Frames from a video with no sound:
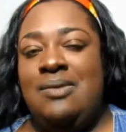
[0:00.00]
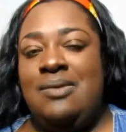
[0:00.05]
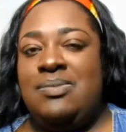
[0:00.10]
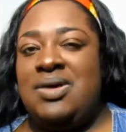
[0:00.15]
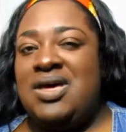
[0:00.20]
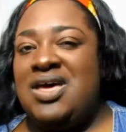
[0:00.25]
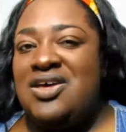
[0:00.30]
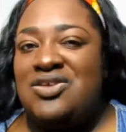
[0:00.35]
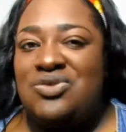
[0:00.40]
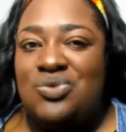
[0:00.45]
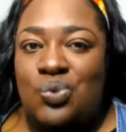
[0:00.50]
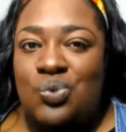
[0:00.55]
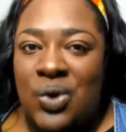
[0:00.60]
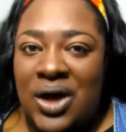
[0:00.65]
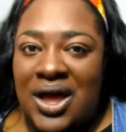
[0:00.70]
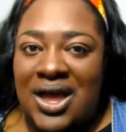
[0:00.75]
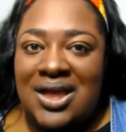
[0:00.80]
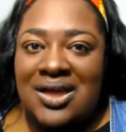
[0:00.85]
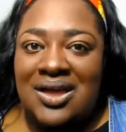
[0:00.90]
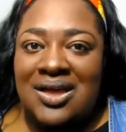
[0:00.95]
Because
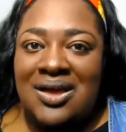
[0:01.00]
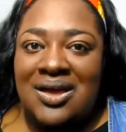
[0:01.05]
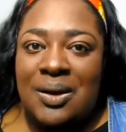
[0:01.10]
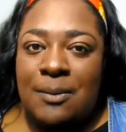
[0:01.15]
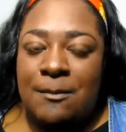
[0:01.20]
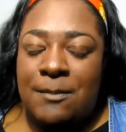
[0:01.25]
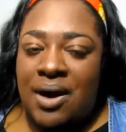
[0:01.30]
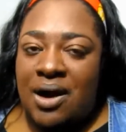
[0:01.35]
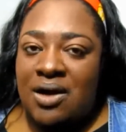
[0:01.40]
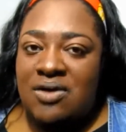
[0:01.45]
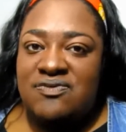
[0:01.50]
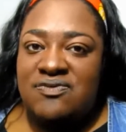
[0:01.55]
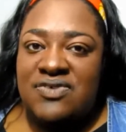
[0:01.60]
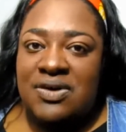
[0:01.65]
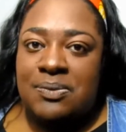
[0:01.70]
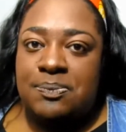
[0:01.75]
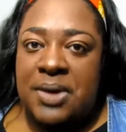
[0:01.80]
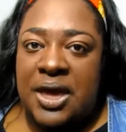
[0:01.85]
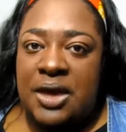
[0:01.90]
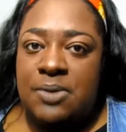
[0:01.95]
what
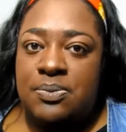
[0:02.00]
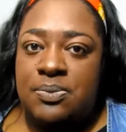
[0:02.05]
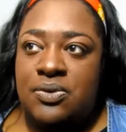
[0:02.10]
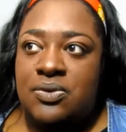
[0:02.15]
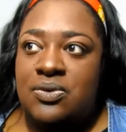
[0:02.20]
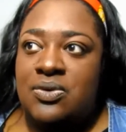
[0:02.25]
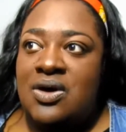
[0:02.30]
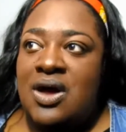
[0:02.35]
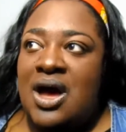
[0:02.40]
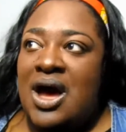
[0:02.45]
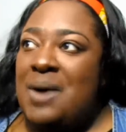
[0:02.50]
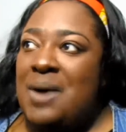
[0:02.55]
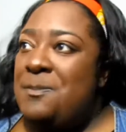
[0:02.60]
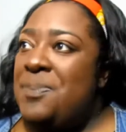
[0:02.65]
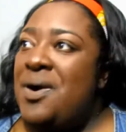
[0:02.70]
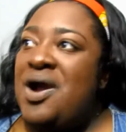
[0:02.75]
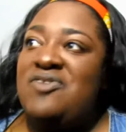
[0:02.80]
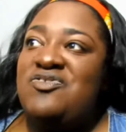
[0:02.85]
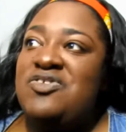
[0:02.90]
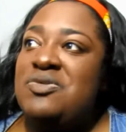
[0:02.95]
perfect people
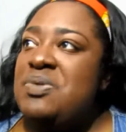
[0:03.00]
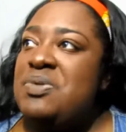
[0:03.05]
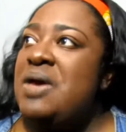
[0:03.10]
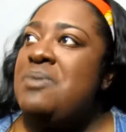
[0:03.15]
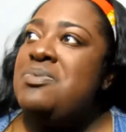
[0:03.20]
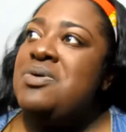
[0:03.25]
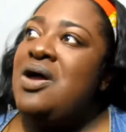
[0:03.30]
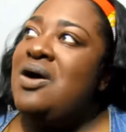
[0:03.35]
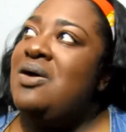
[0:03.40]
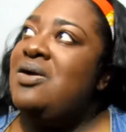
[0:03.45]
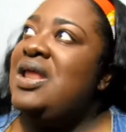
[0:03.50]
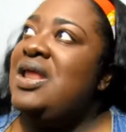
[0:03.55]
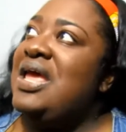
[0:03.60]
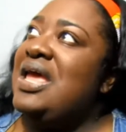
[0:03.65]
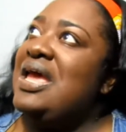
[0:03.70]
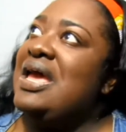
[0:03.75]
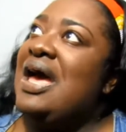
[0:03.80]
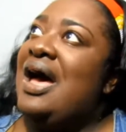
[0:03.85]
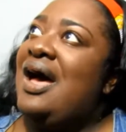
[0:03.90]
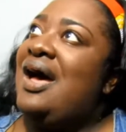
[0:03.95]
don't
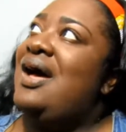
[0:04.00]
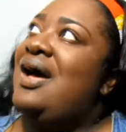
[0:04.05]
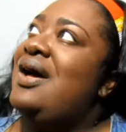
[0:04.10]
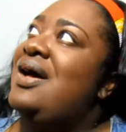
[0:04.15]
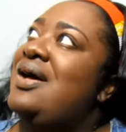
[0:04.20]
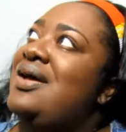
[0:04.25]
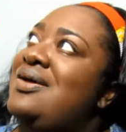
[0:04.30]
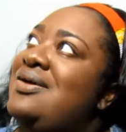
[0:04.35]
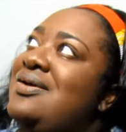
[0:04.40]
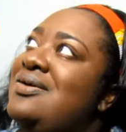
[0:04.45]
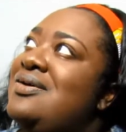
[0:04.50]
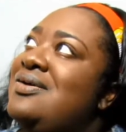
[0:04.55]
need God.